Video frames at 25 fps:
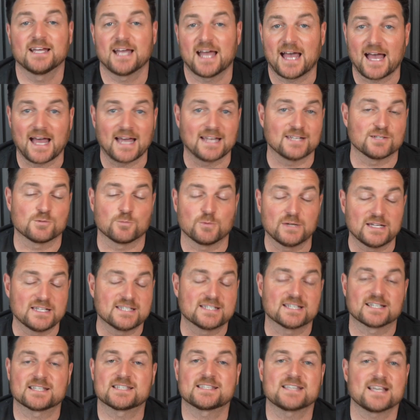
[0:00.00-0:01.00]
and we
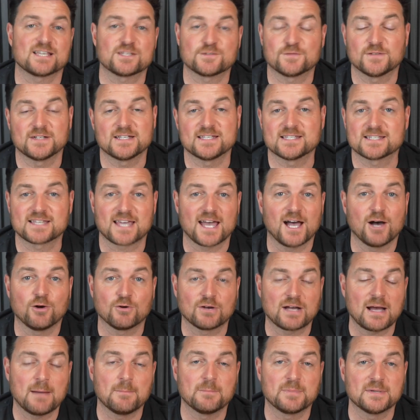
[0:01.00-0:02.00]
successfully scale
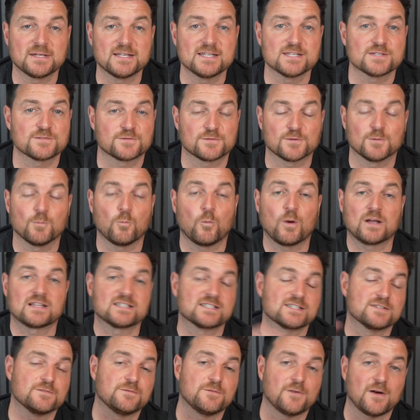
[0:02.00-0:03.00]
companies from 1
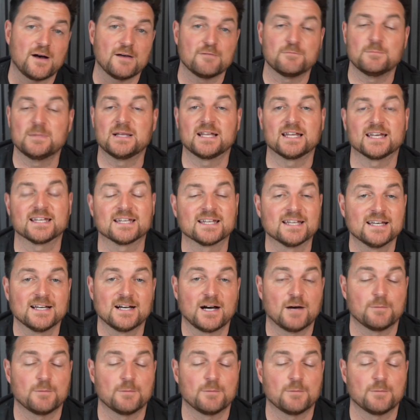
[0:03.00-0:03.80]
to 5 million.